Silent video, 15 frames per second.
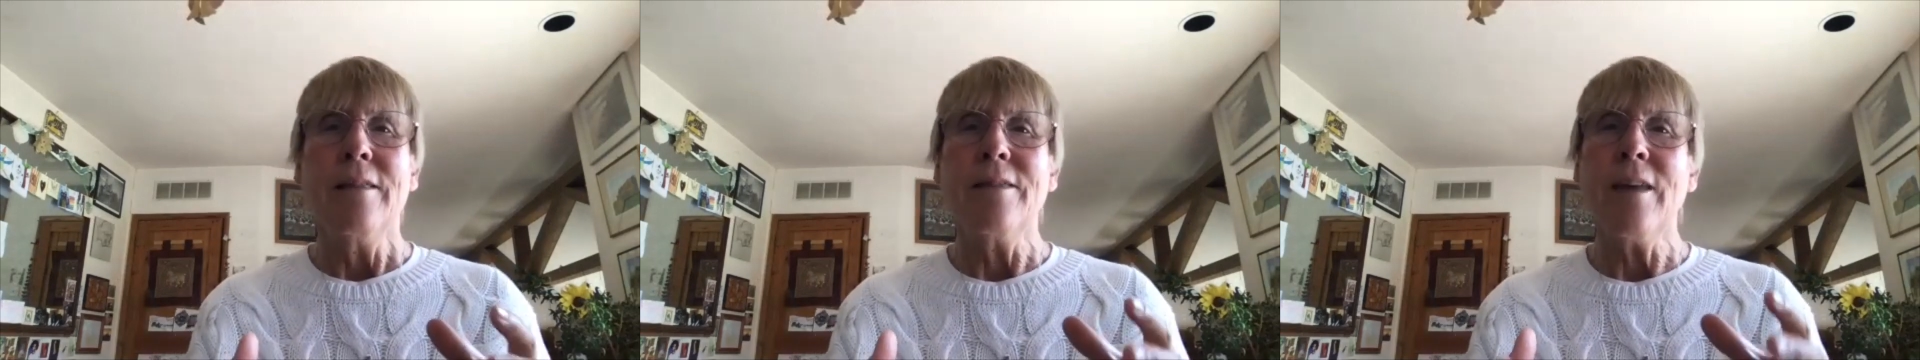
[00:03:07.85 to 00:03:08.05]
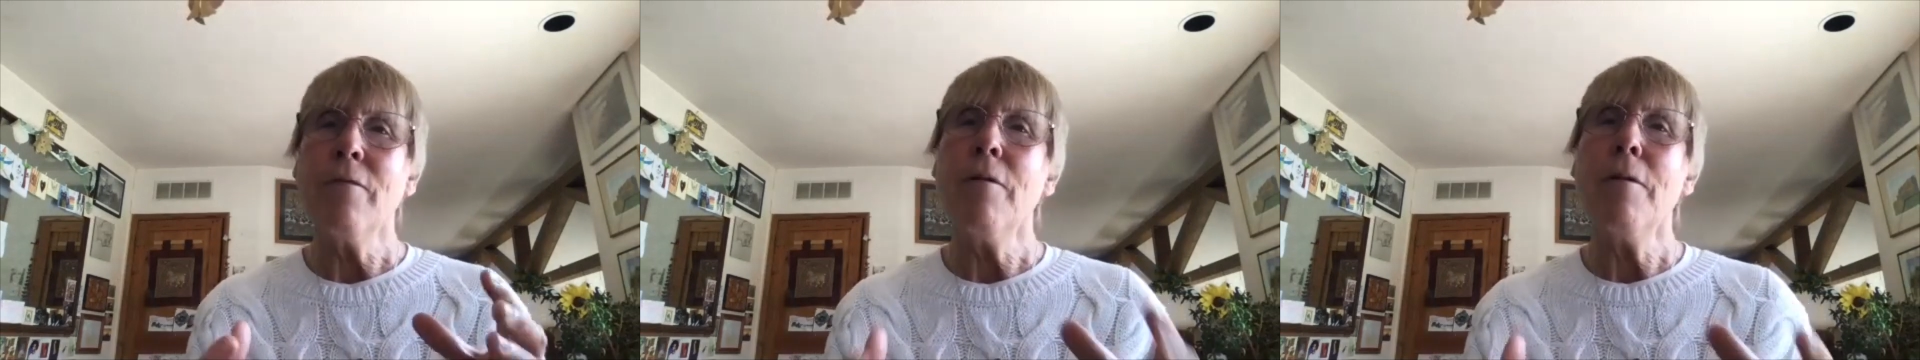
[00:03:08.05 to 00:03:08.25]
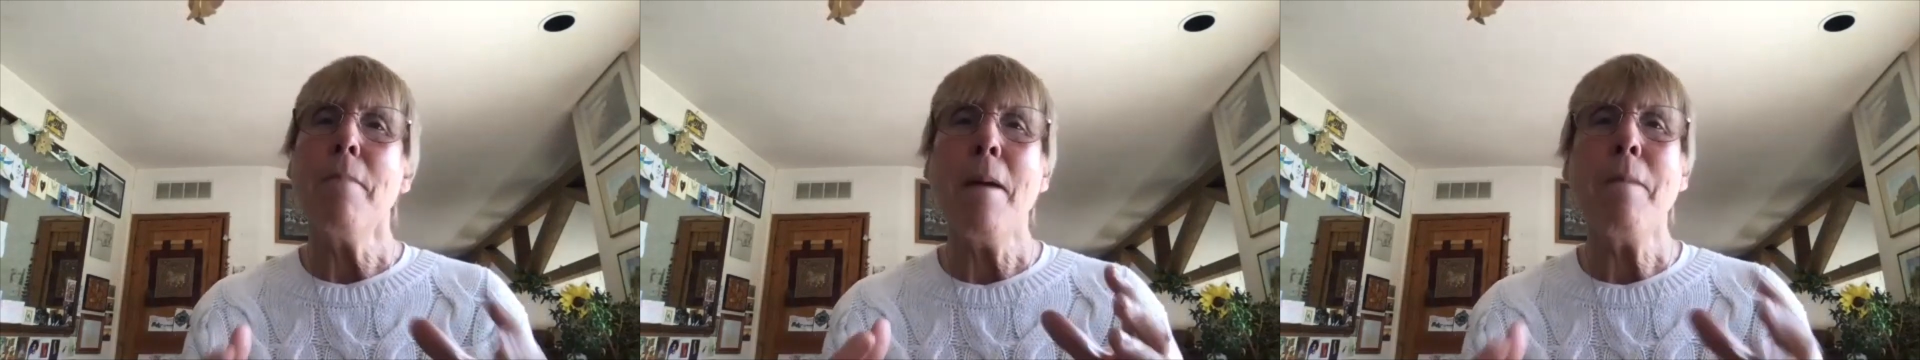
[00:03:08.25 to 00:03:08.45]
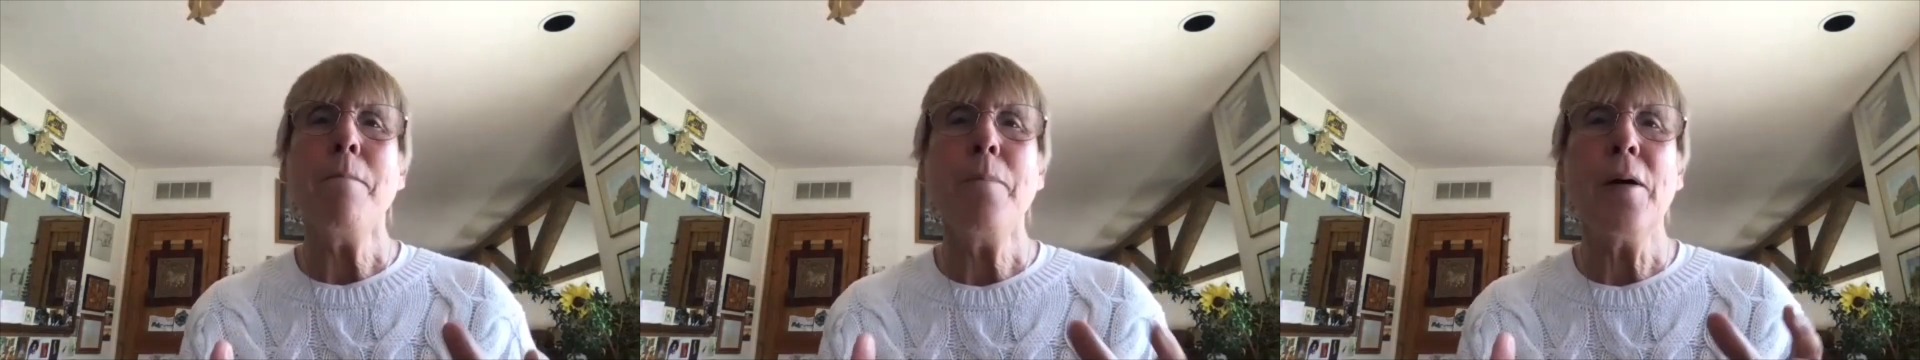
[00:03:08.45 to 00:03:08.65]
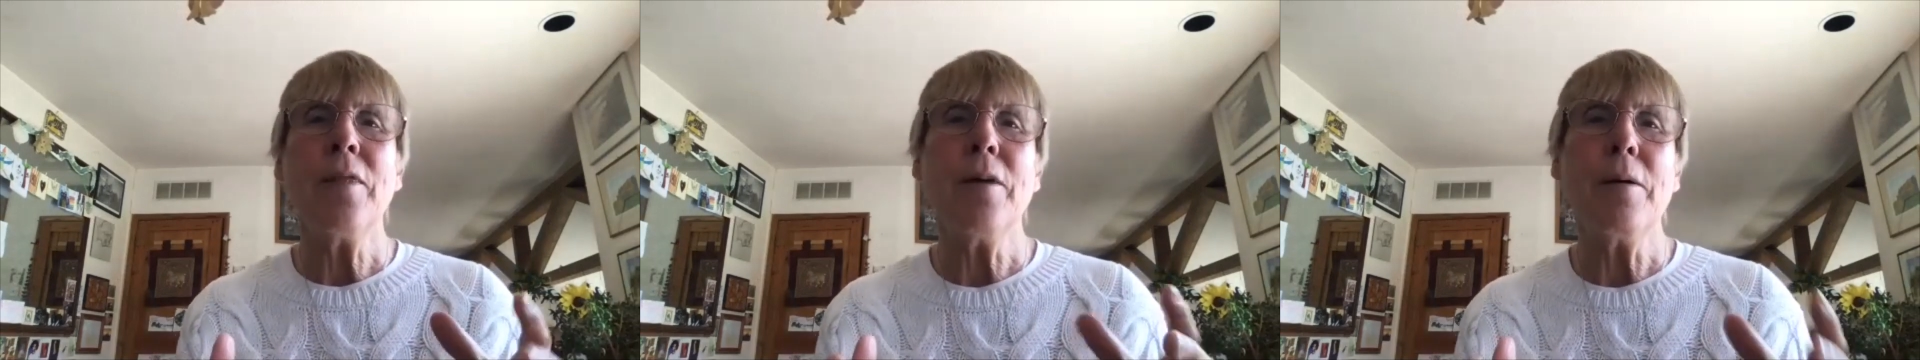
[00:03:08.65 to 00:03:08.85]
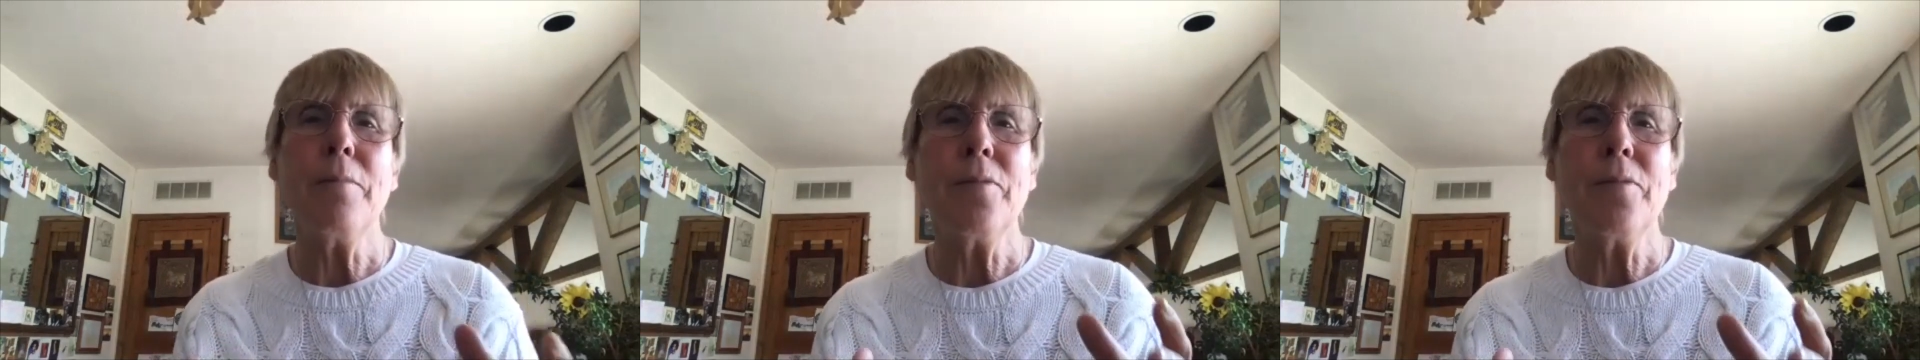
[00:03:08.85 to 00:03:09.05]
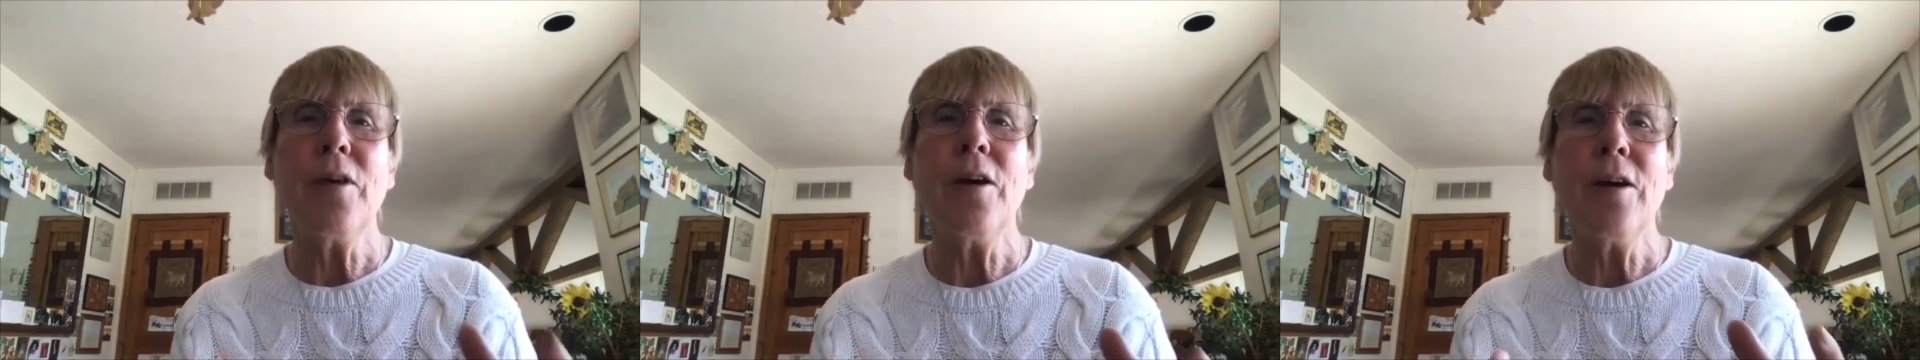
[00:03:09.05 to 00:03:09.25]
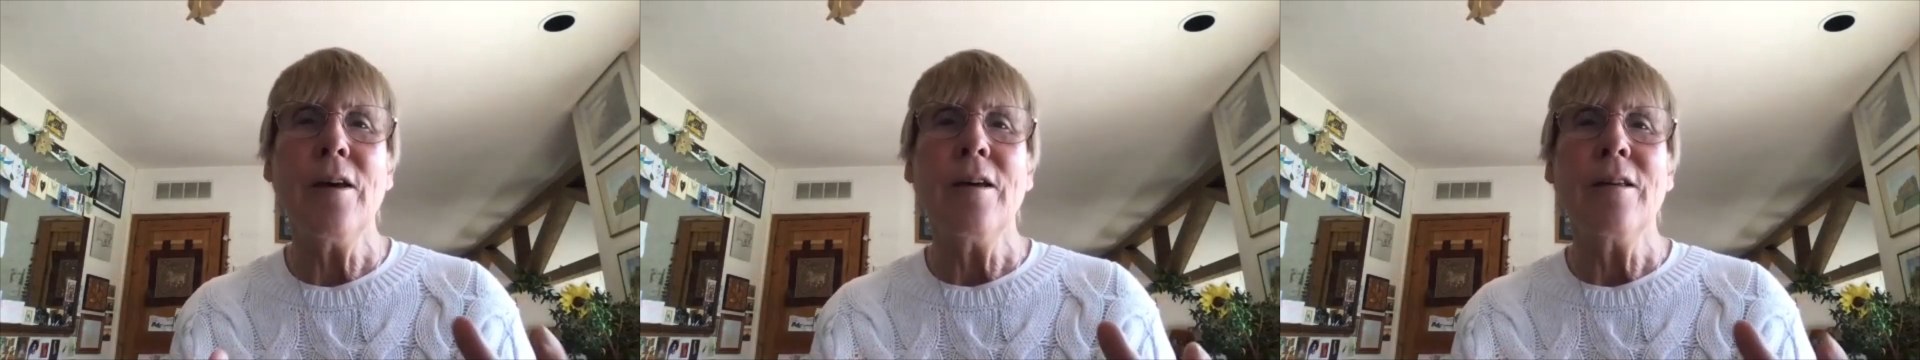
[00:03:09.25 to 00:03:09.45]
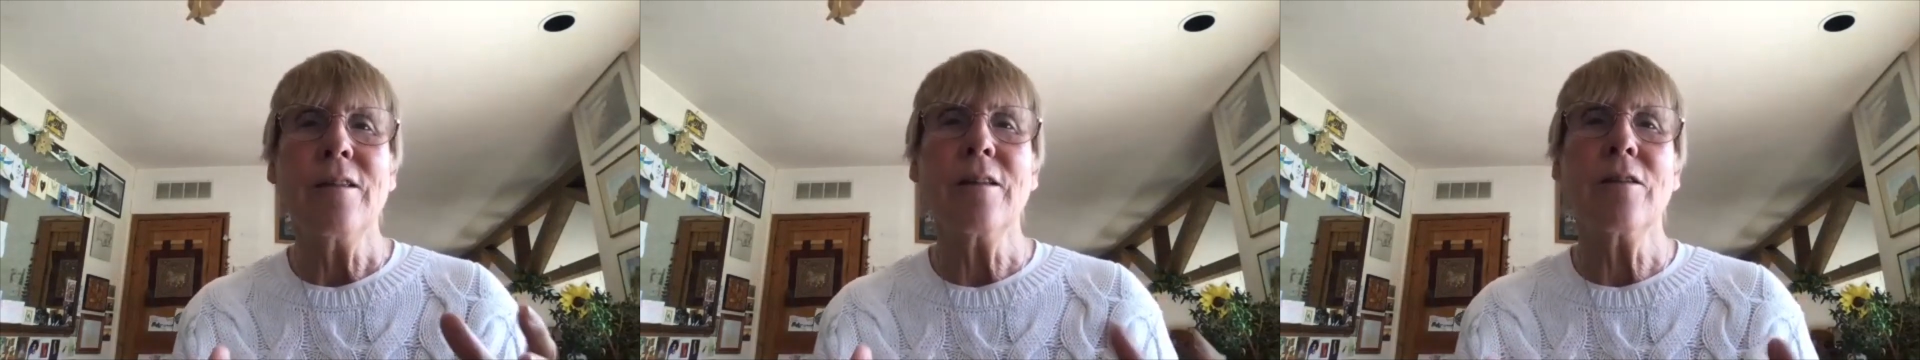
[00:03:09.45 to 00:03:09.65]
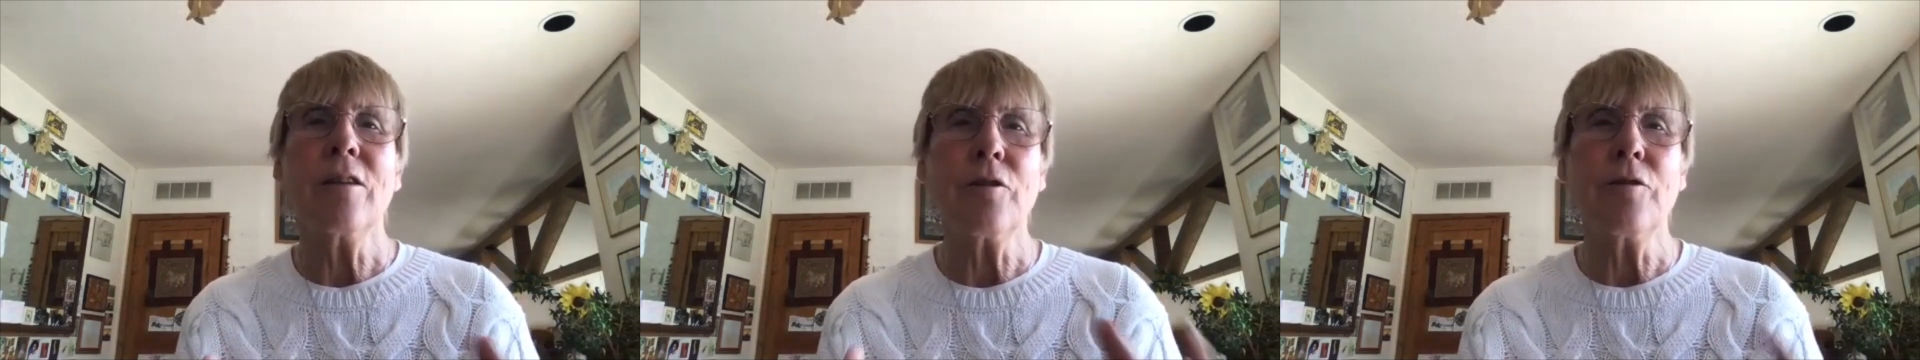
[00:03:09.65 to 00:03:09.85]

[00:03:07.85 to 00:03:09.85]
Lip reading: They remember the